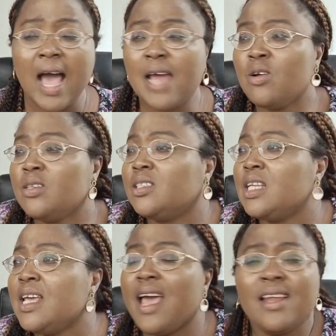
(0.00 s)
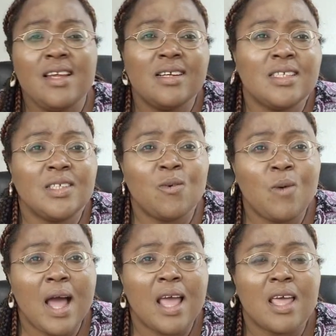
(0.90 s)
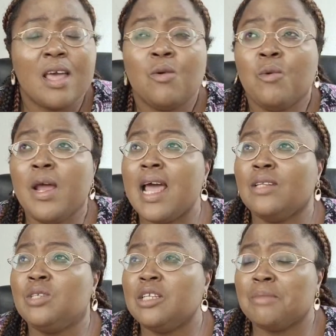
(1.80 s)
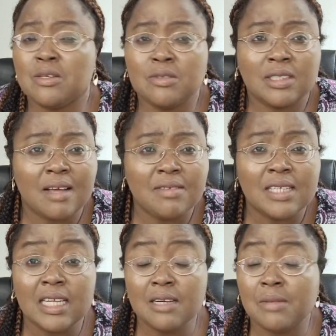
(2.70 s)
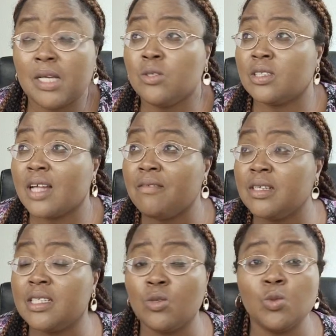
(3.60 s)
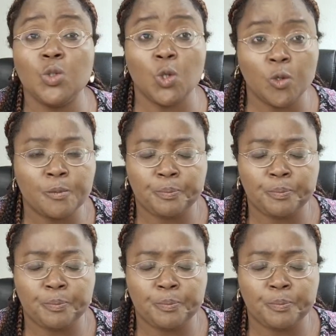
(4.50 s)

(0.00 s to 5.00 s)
I don't see any reason why. When I did my youth service, I did my youth service in Uyo.